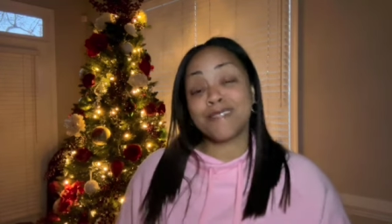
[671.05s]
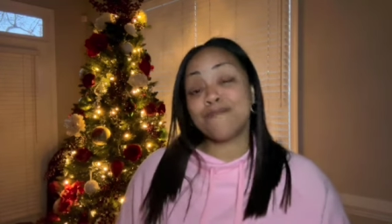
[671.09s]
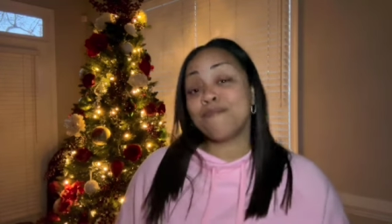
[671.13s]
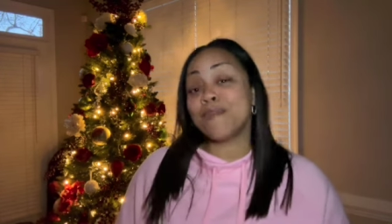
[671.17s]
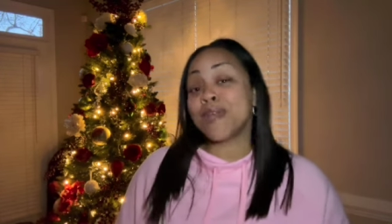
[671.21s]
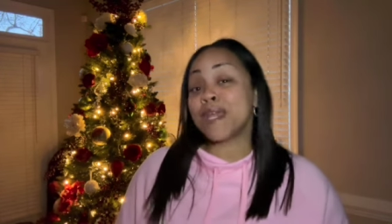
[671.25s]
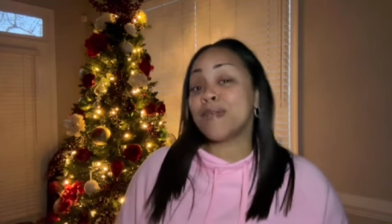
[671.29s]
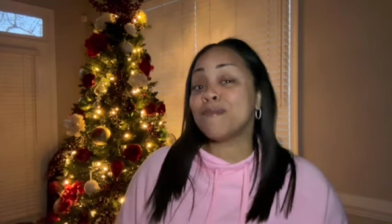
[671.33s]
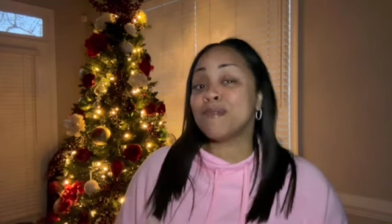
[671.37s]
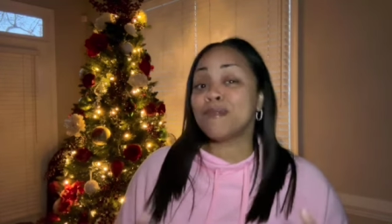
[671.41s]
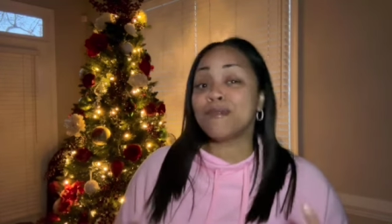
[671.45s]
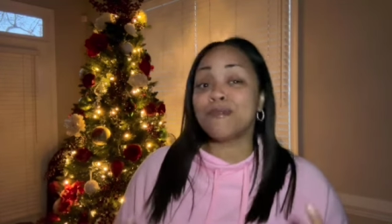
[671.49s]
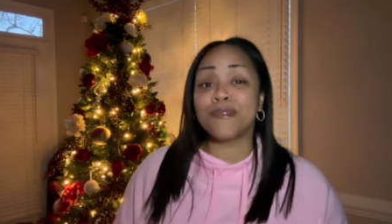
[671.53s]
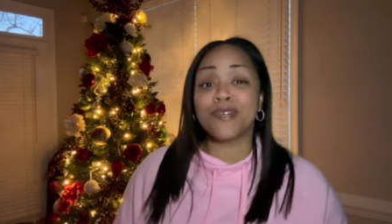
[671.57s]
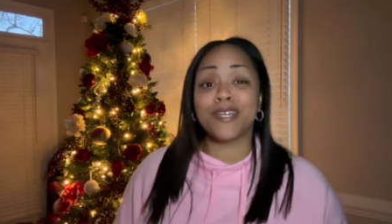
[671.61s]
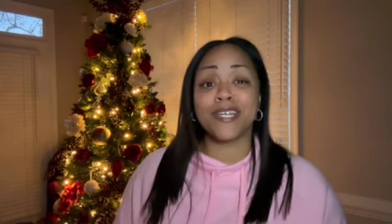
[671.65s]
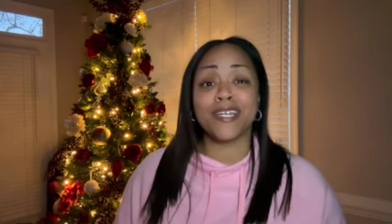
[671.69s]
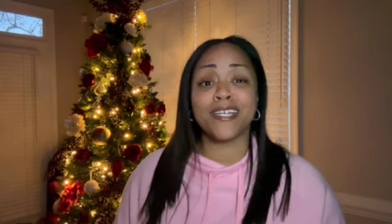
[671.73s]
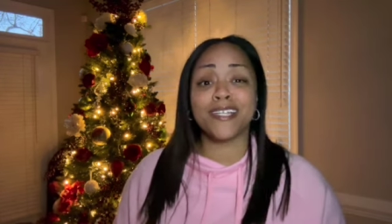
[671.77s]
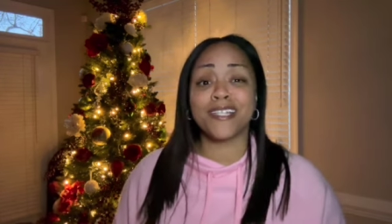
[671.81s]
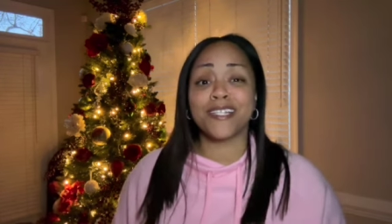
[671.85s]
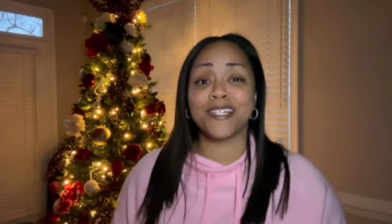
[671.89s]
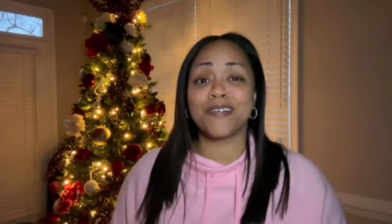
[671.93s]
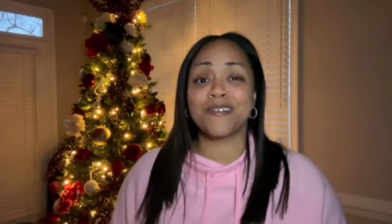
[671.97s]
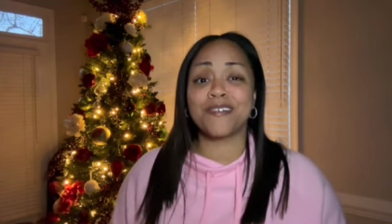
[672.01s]
baby will
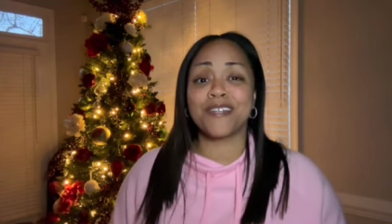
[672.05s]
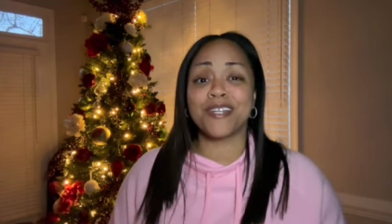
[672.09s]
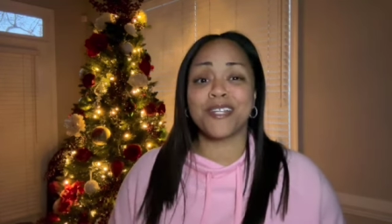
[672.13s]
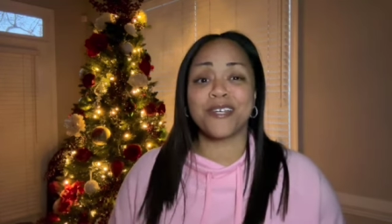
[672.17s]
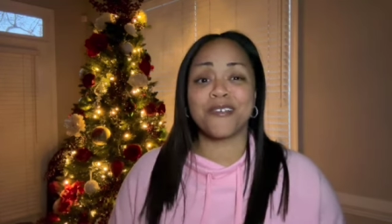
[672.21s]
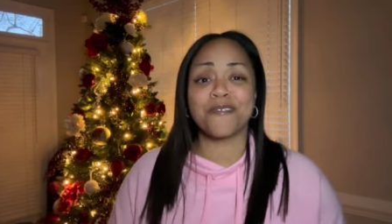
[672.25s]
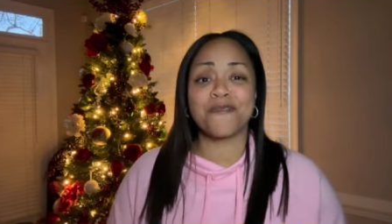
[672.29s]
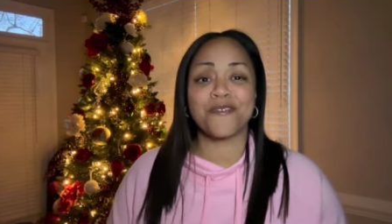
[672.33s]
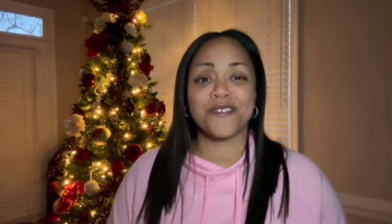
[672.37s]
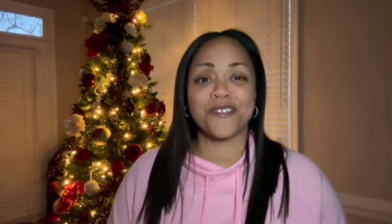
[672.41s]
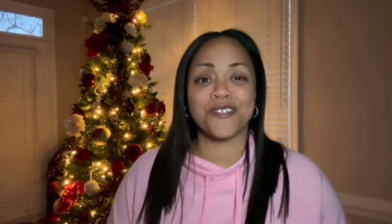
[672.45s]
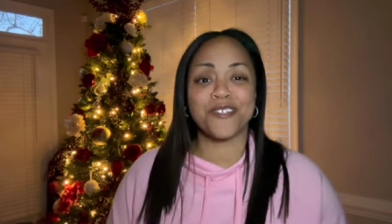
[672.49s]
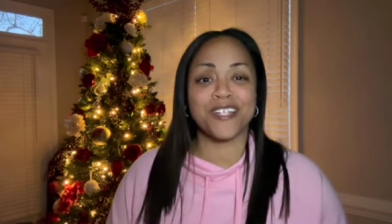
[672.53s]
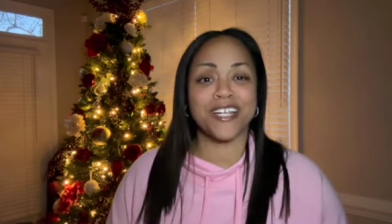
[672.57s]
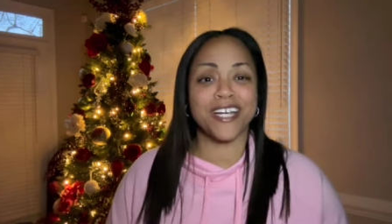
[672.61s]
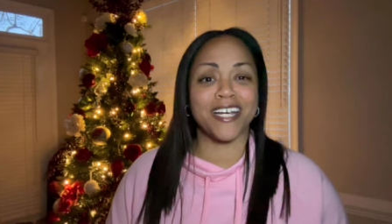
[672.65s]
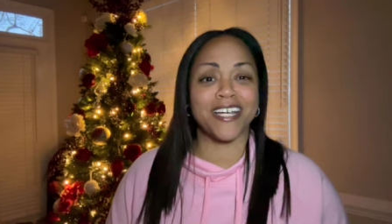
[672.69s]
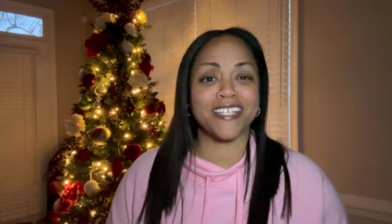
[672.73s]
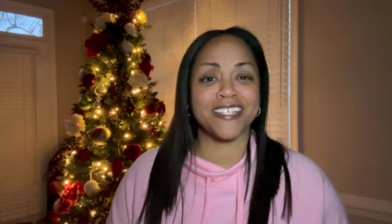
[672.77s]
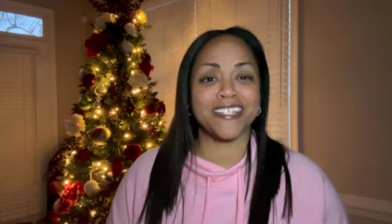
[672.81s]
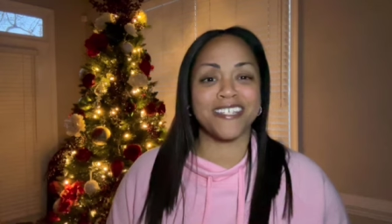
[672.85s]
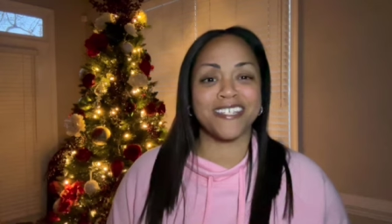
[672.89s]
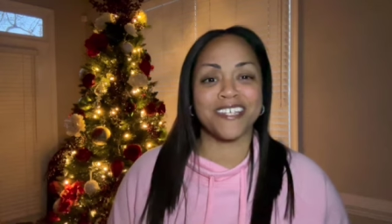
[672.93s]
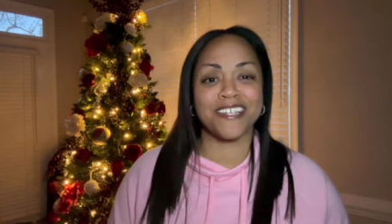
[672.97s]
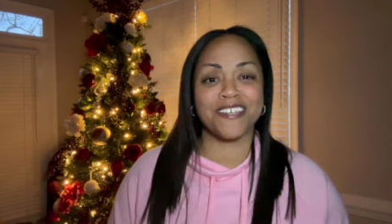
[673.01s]
get loaded up for you
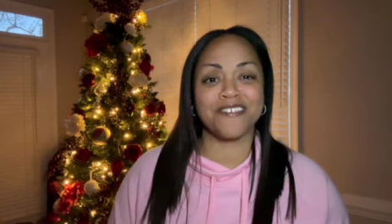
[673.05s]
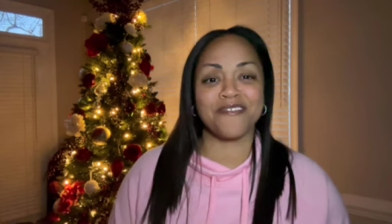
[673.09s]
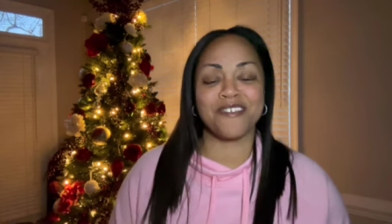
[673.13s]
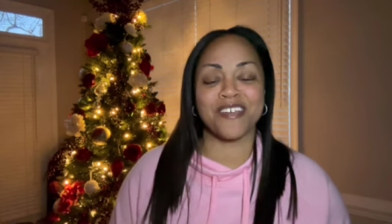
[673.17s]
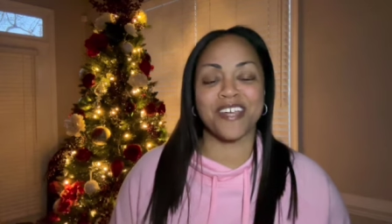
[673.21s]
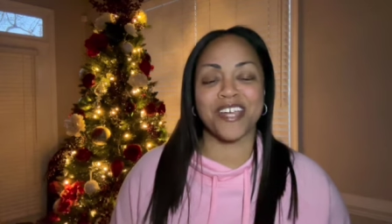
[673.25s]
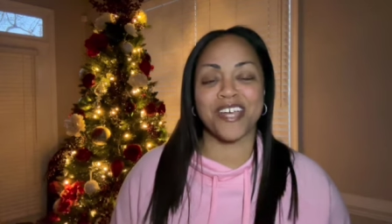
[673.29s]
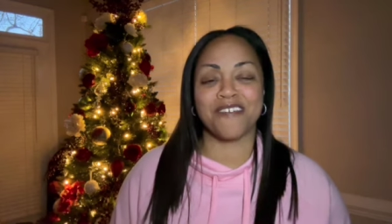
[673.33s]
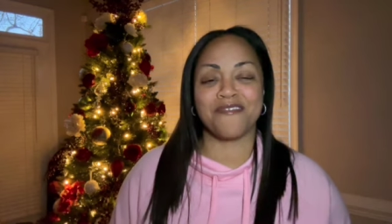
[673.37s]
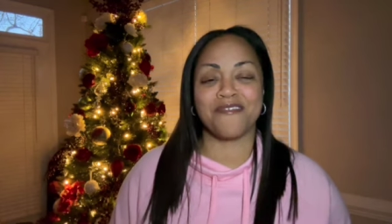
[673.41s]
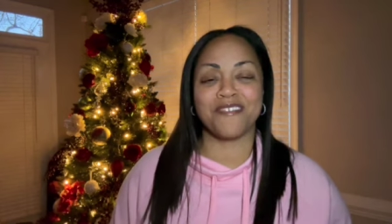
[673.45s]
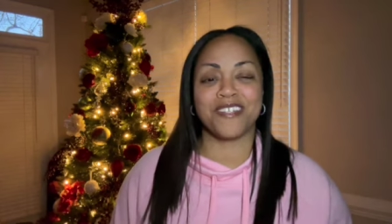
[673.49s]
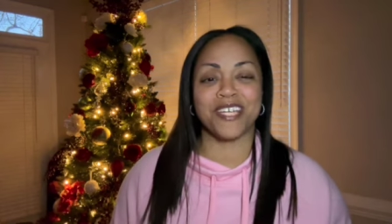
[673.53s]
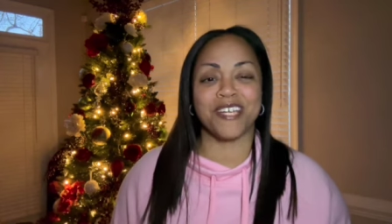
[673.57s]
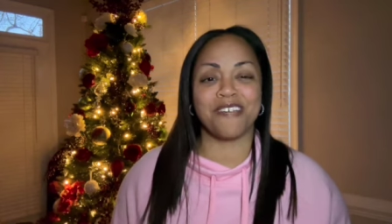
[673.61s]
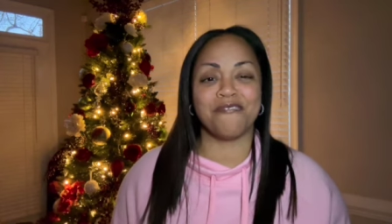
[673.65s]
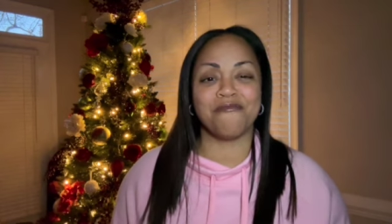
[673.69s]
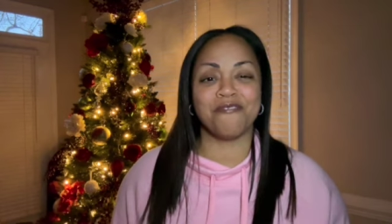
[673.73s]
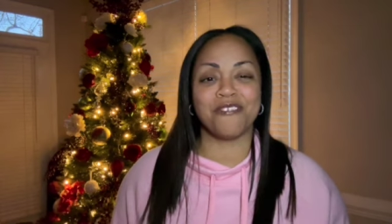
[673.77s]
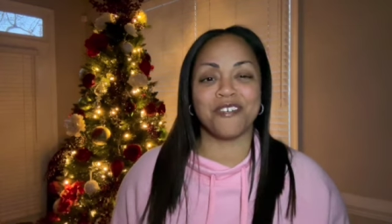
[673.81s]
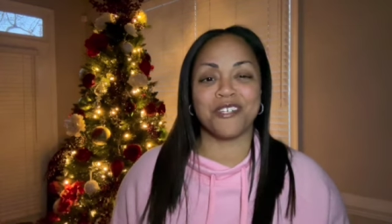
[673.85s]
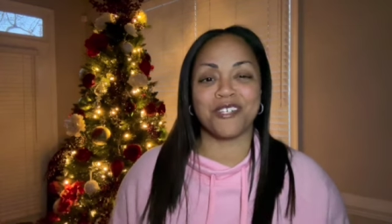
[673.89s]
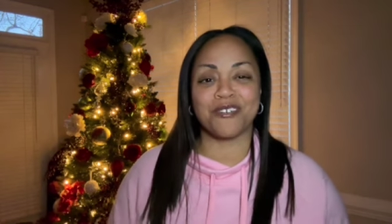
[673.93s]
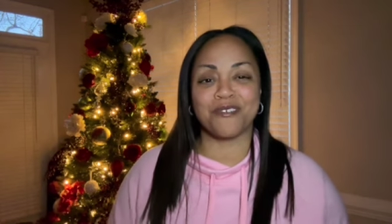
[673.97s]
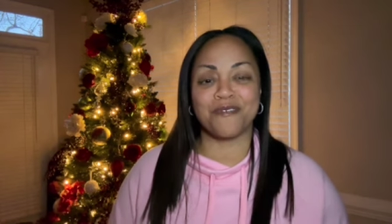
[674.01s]
guys so that you can have day
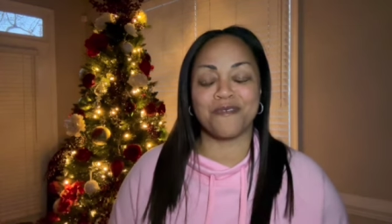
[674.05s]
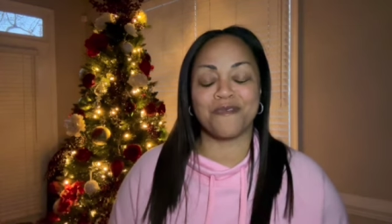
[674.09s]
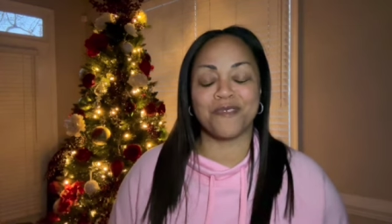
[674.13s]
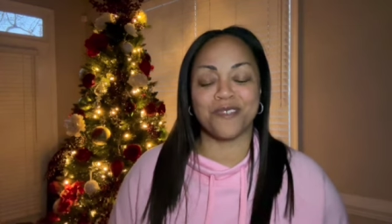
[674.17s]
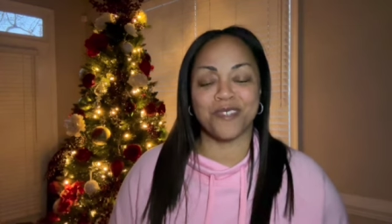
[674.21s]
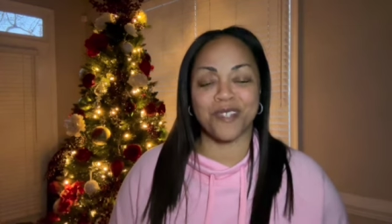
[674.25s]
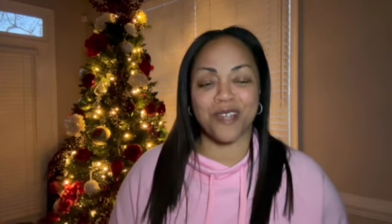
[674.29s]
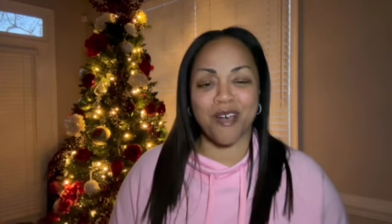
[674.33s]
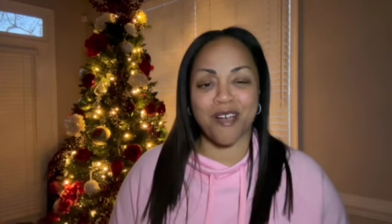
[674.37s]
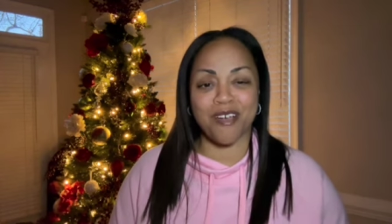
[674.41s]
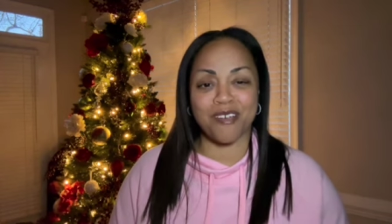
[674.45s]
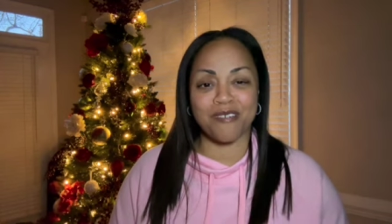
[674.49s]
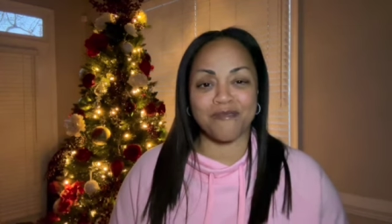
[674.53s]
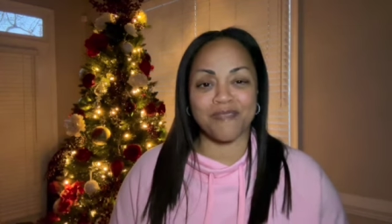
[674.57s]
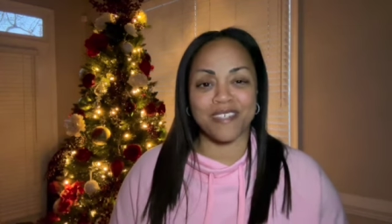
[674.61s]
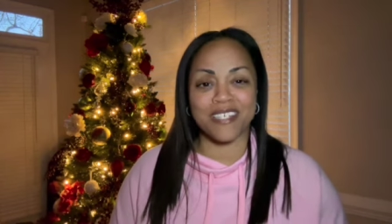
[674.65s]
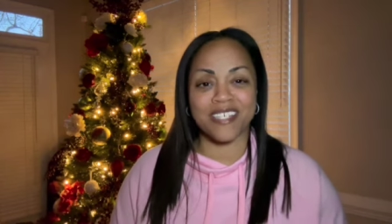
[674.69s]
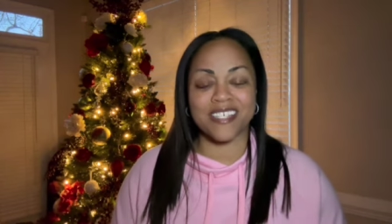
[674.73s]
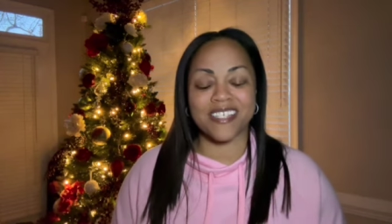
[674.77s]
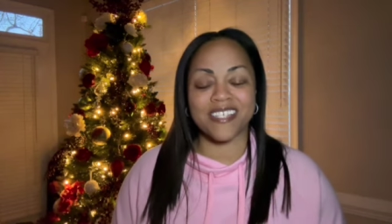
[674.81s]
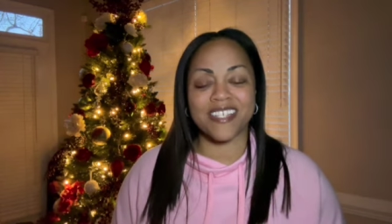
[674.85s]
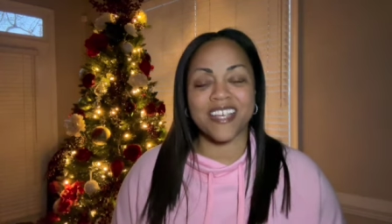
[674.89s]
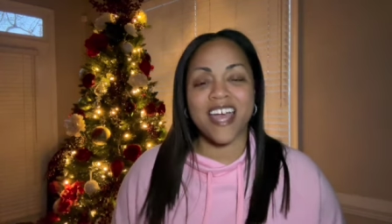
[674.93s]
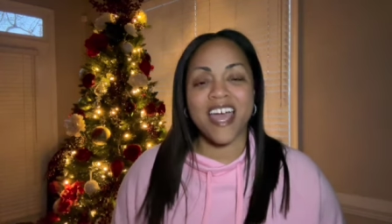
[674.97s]
one of Vlogmas.